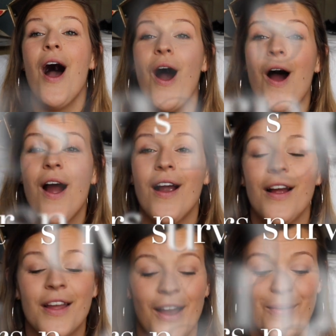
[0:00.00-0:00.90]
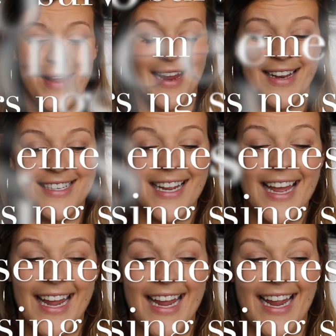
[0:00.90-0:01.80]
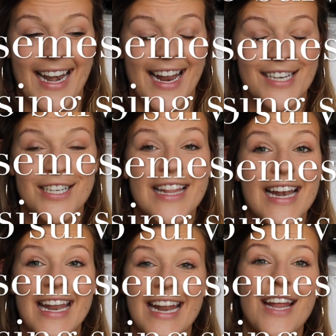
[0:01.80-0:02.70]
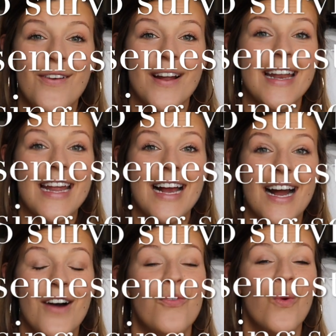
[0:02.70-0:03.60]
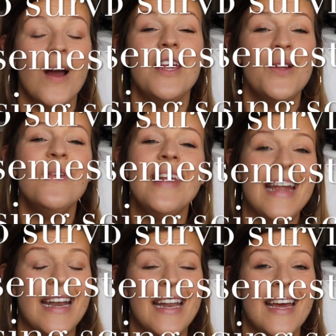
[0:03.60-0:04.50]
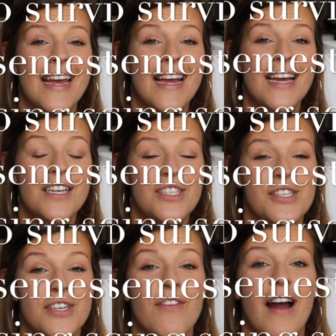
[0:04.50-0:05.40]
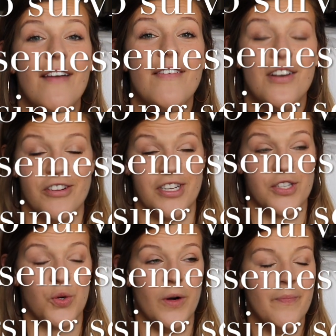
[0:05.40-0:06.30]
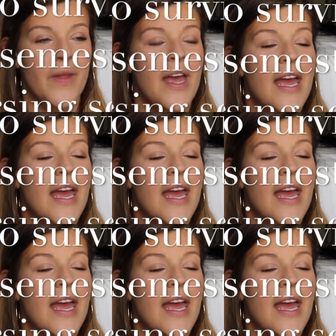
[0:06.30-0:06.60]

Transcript: are going to get into the nitty-gritty of what you need to survive nursing school.